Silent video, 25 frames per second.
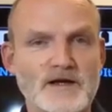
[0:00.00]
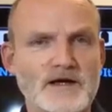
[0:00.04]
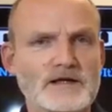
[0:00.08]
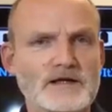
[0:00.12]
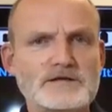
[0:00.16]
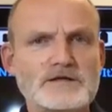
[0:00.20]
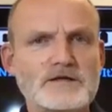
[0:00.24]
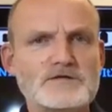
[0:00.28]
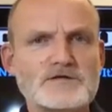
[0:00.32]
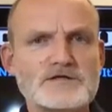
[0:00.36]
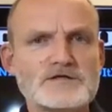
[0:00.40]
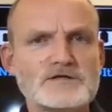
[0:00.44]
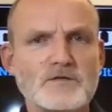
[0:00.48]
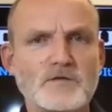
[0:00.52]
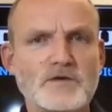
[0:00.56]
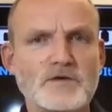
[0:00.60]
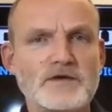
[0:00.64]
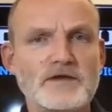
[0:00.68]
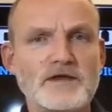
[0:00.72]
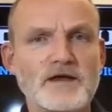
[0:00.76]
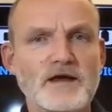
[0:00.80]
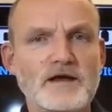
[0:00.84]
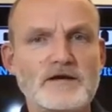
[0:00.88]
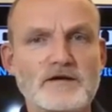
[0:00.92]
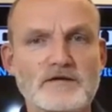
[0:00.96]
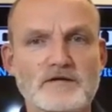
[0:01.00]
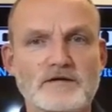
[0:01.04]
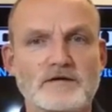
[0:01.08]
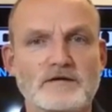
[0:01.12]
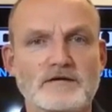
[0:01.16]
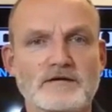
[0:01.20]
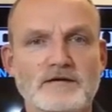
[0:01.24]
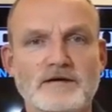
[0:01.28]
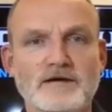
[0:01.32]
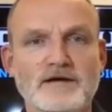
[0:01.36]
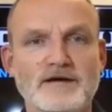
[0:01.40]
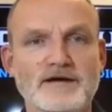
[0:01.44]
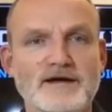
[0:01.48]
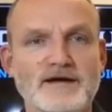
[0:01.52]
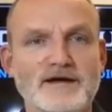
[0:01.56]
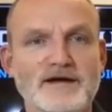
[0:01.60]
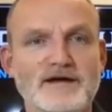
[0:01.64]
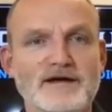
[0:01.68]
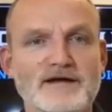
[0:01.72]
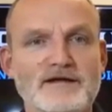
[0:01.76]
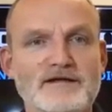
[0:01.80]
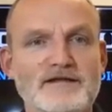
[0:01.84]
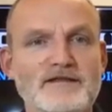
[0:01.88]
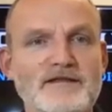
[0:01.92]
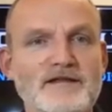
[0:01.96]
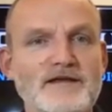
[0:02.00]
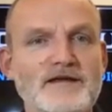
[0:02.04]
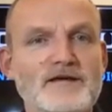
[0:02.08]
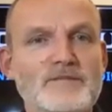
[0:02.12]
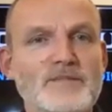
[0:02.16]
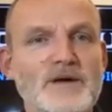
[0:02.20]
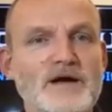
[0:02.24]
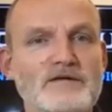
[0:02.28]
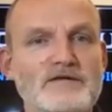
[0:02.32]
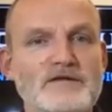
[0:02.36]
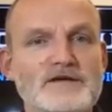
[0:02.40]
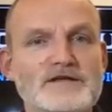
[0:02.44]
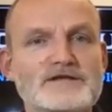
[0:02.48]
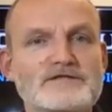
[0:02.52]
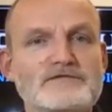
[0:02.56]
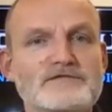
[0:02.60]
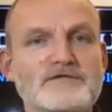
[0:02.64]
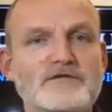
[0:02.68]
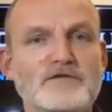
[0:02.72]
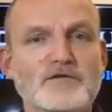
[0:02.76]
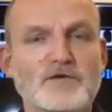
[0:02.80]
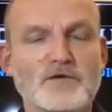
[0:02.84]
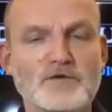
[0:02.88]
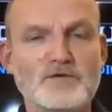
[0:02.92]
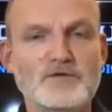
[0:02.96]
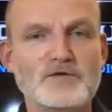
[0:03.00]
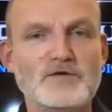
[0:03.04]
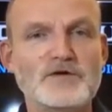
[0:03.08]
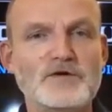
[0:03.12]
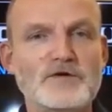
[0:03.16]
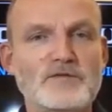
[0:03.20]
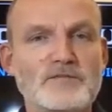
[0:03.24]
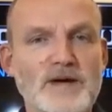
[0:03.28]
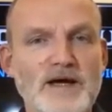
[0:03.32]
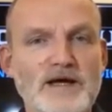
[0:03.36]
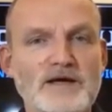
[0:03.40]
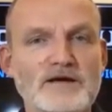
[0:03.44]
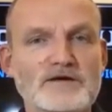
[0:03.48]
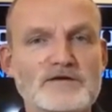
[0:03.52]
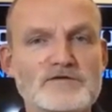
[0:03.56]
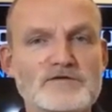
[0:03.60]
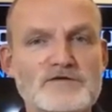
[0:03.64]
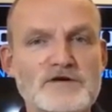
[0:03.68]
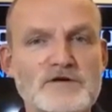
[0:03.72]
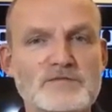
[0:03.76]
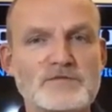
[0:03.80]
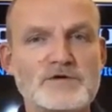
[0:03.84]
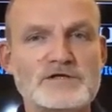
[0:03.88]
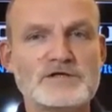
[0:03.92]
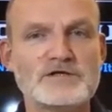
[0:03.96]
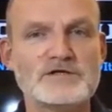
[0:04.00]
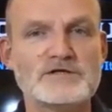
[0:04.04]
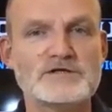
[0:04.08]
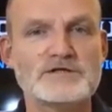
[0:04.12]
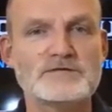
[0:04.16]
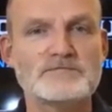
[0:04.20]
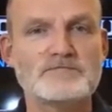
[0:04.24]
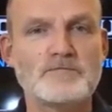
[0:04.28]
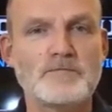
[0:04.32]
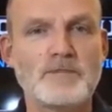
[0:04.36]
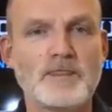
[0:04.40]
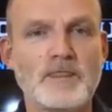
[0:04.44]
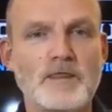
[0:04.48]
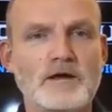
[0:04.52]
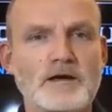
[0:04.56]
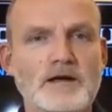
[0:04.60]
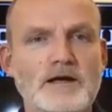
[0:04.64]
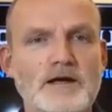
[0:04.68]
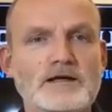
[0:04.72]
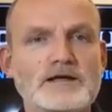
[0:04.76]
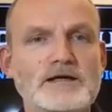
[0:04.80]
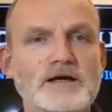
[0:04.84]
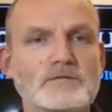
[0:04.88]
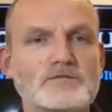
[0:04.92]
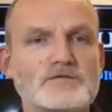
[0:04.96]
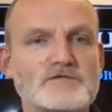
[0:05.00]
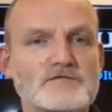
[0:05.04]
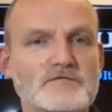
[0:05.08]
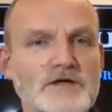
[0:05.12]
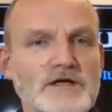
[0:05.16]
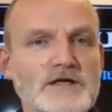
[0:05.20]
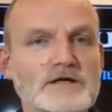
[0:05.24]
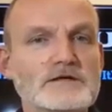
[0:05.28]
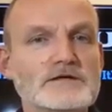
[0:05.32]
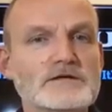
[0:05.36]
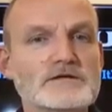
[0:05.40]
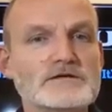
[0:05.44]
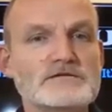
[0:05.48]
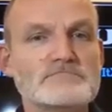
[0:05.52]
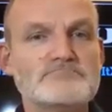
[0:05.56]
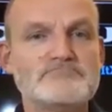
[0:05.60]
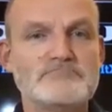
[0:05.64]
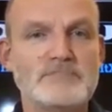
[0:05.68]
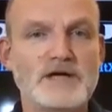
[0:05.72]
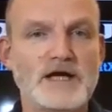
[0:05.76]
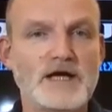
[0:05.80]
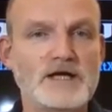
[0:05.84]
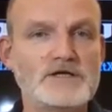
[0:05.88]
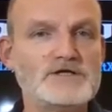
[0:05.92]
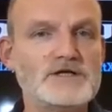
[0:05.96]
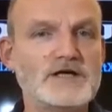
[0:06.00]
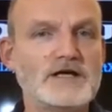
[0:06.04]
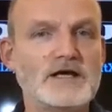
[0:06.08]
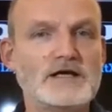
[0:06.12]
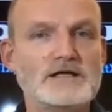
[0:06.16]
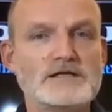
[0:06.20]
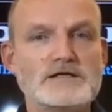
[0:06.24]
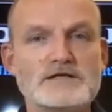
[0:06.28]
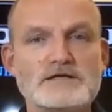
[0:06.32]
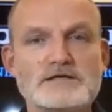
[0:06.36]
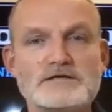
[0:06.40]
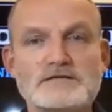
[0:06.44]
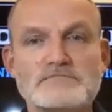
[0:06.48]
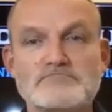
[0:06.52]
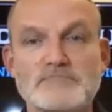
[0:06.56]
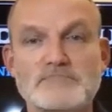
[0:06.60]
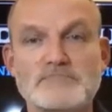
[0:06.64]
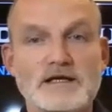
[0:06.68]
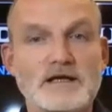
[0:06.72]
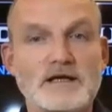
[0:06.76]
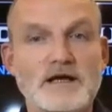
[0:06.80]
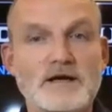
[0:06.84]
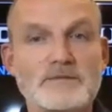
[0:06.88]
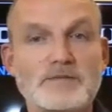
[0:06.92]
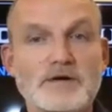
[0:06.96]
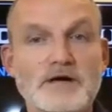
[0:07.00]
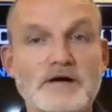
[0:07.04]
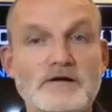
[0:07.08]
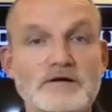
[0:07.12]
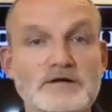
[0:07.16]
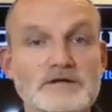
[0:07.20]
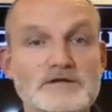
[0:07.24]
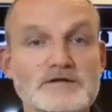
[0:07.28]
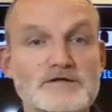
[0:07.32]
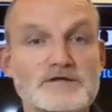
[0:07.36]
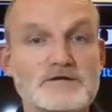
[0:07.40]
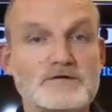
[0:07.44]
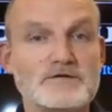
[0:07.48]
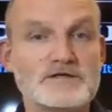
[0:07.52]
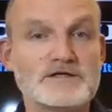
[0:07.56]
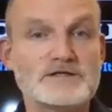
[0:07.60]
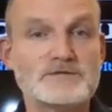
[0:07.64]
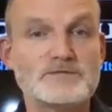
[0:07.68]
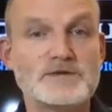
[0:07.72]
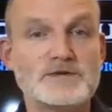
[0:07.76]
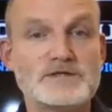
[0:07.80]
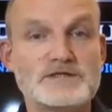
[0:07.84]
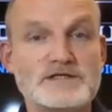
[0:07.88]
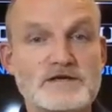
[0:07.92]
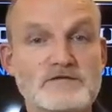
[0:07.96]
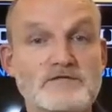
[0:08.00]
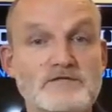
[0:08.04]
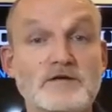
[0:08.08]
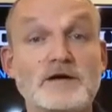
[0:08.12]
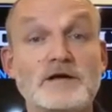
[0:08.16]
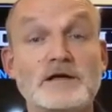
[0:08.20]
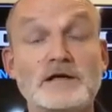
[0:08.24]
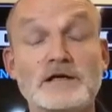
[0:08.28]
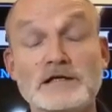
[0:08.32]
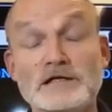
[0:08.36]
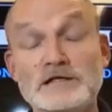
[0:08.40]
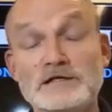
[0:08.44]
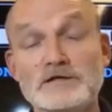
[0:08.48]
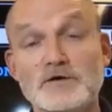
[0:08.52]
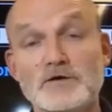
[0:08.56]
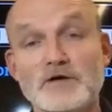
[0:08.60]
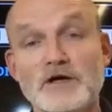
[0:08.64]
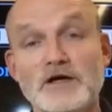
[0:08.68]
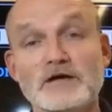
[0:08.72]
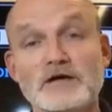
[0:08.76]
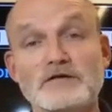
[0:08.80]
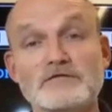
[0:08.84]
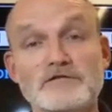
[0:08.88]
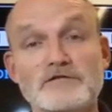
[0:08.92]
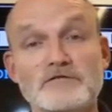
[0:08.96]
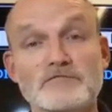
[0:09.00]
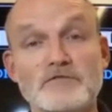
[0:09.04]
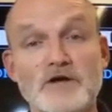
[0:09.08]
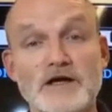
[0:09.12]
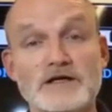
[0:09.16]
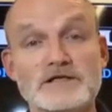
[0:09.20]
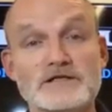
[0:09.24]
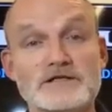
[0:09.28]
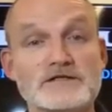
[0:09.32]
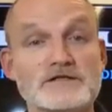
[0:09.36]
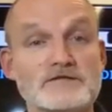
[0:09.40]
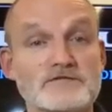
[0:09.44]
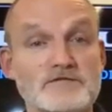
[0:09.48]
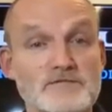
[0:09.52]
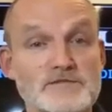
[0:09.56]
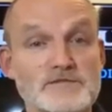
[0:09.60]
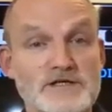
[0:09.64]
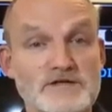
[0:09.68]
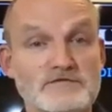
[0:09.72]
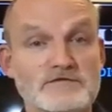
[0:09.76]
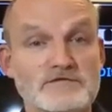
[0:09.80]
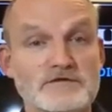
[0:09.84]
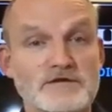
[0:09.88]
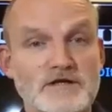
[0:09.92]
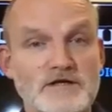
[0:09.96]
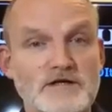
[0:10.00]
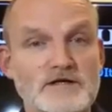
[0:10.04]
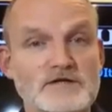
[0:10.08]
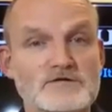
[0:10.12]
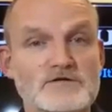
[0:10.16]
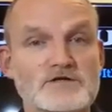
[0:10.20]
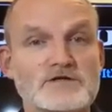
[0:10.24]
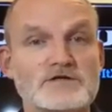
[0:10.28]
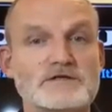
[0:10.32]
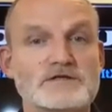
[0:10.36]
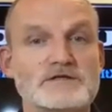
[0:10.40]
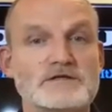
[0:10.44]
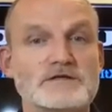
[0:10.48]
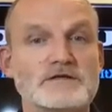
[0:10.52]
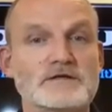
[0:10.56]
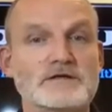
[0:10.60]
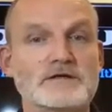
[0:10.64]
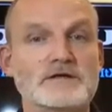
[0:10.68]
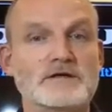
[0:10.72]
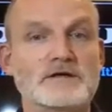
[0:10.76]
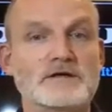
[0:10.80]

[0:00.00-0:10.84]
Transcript: And don't stop with Canada. Think about this for all your main contributors. It helps readers, educators, and librarians who are specifically looking for writers from different cultures.